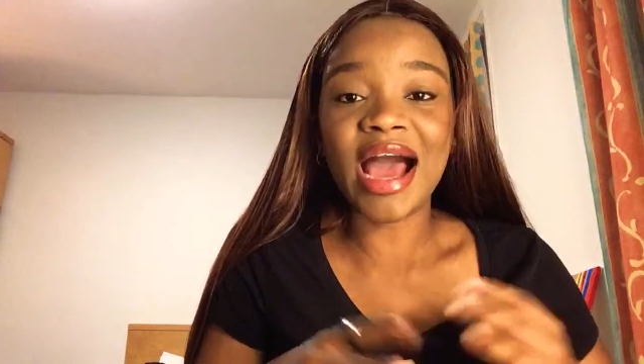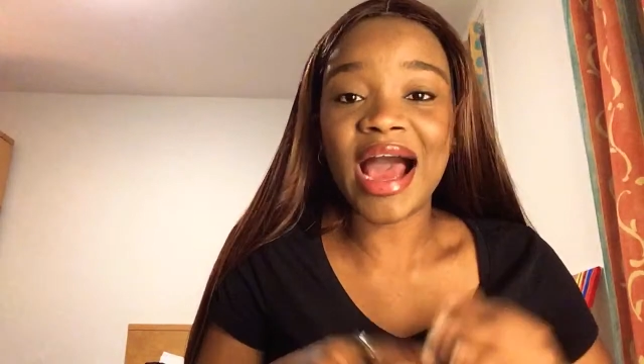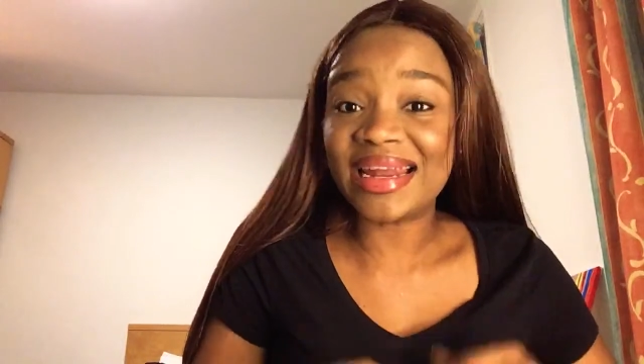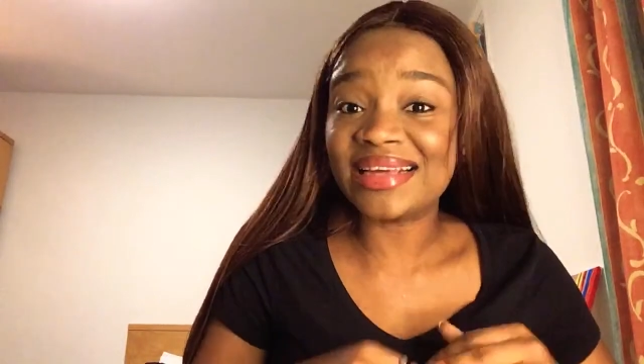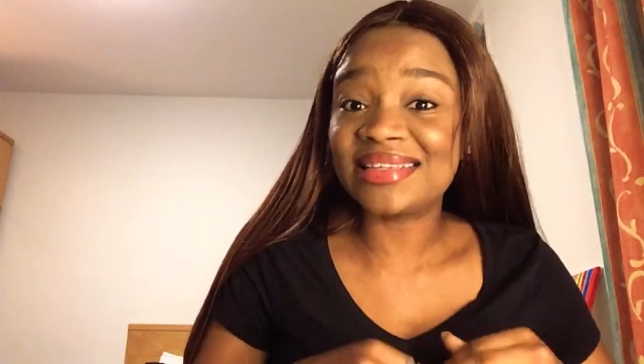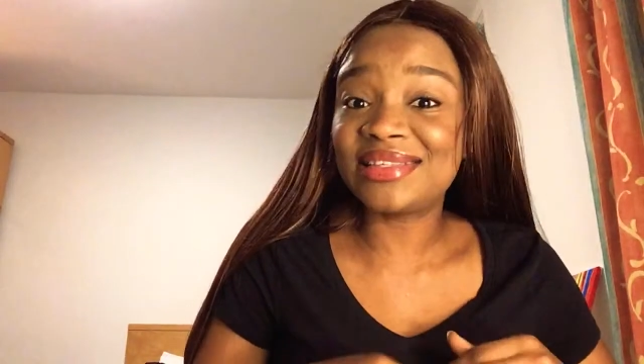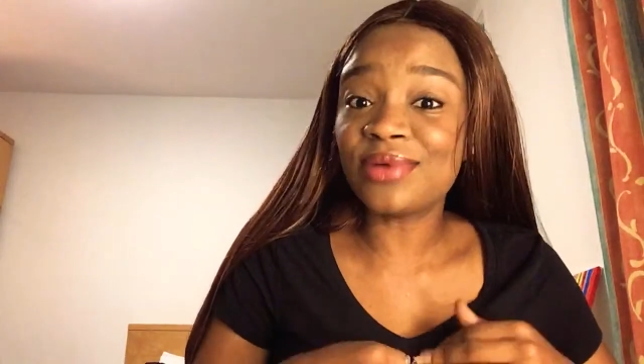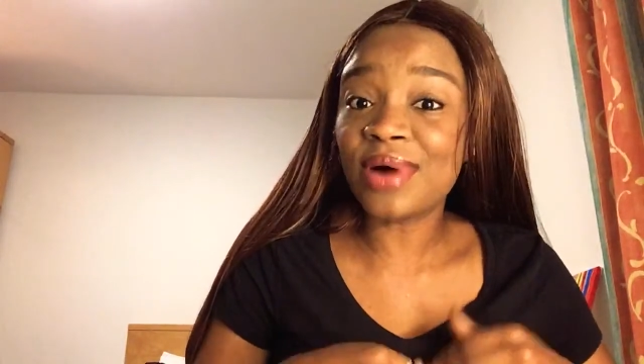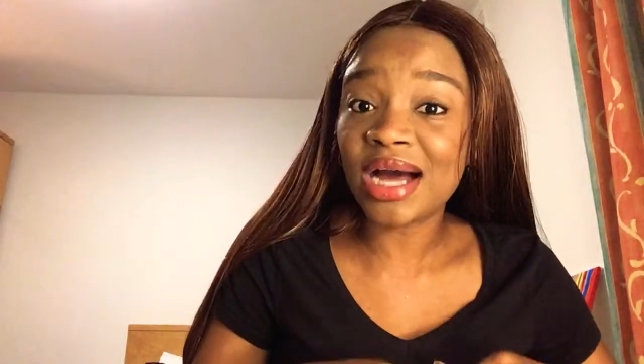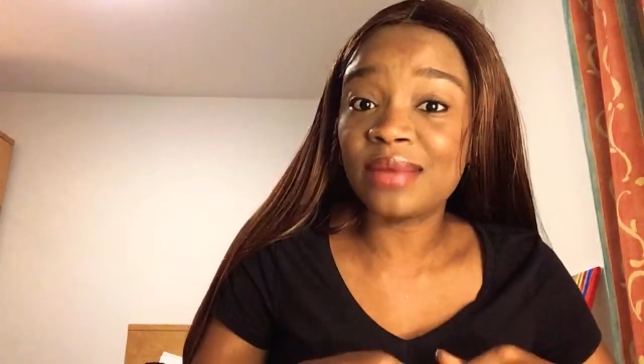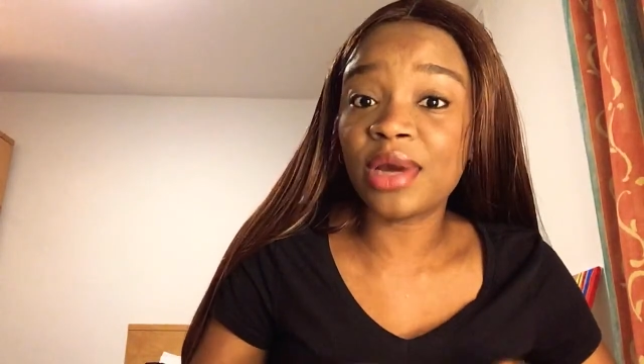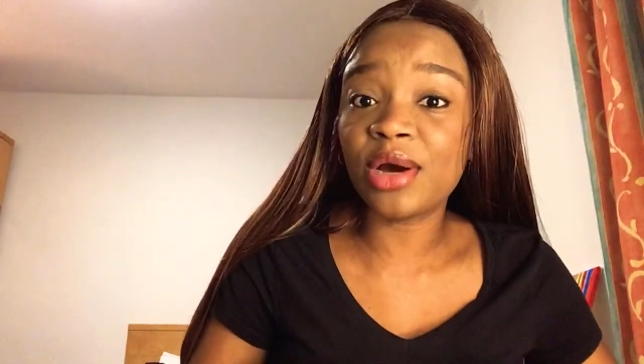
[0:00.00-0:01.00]
and I still
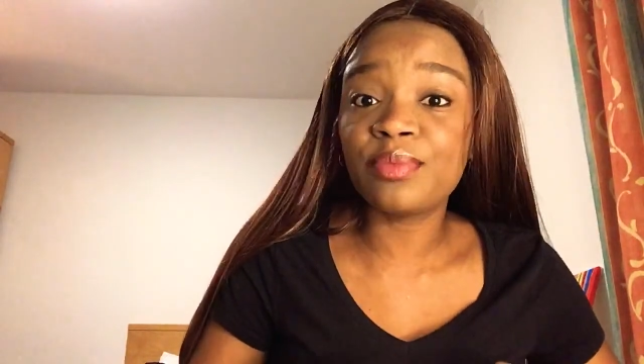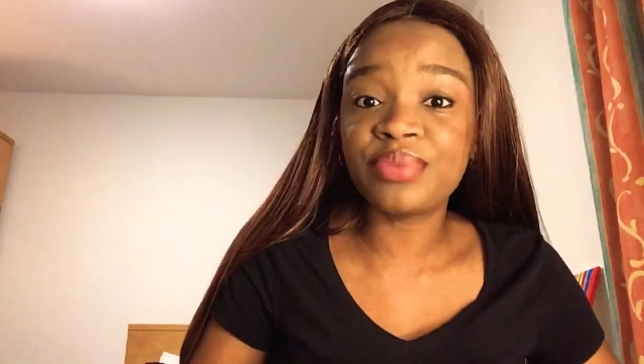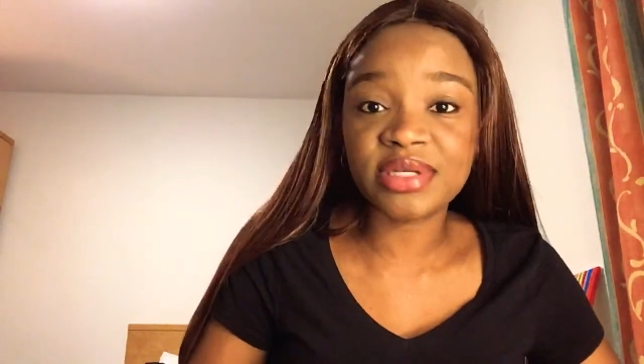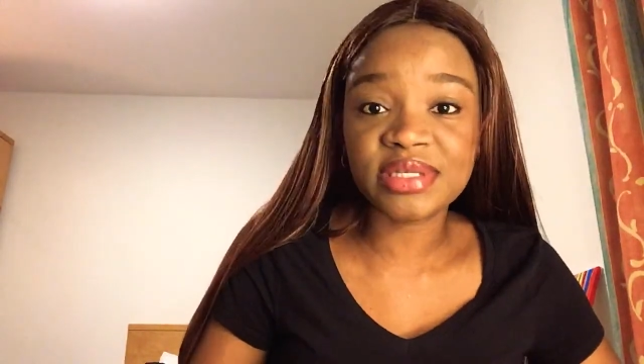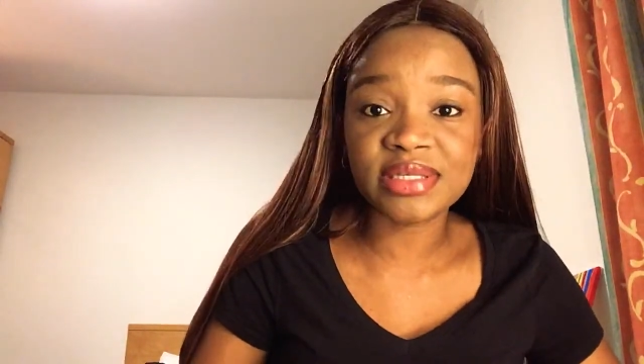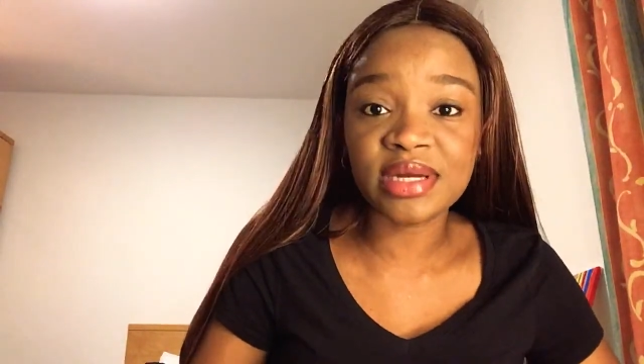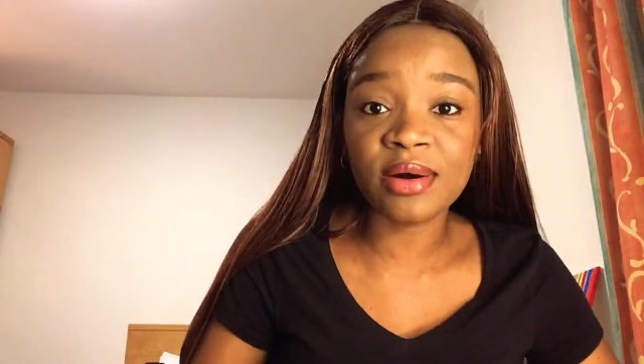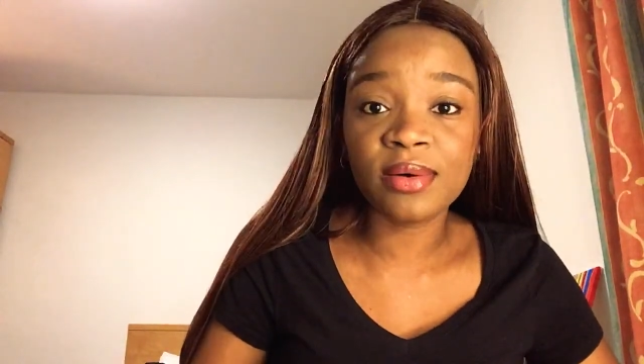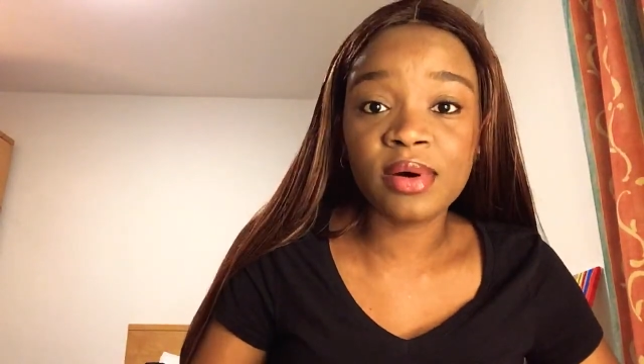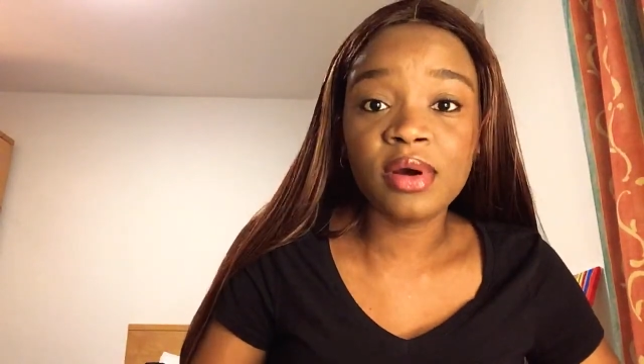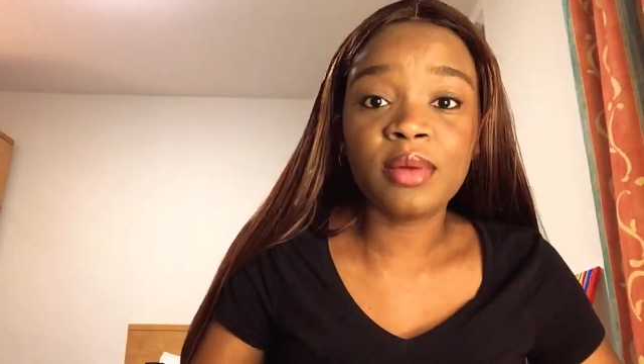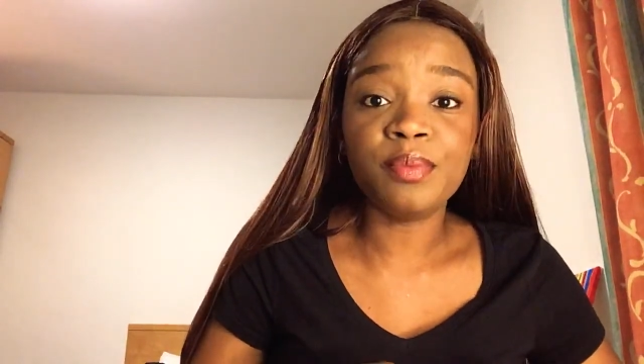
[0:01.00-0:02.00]
had my own personal